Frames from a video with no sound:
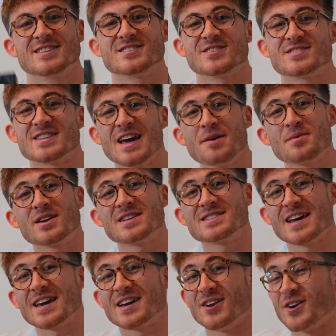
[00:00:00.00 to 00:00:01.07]
So today we're going to
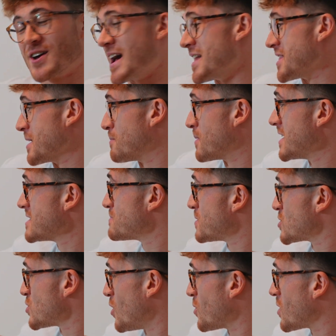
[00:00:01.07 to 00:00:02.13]
take a look at the police
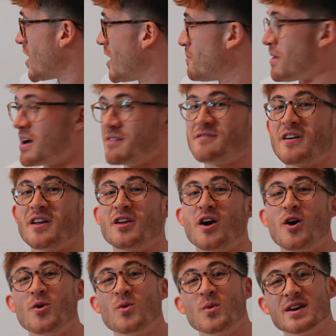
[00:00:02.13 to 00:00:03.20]
patrol car by
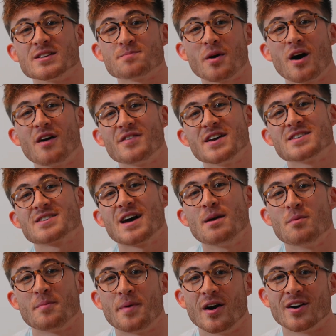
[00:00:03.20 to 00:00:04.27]
FunWhole. It's part of their
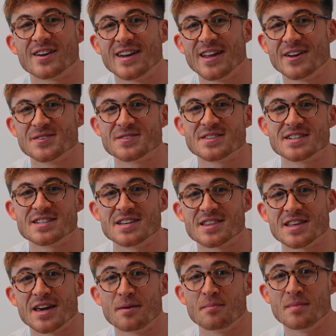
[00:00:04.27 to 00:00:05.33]
Cyberpunk Neon City
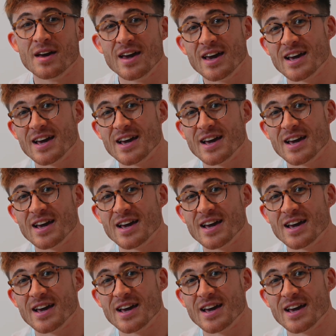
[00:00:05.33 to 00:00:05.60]
theme.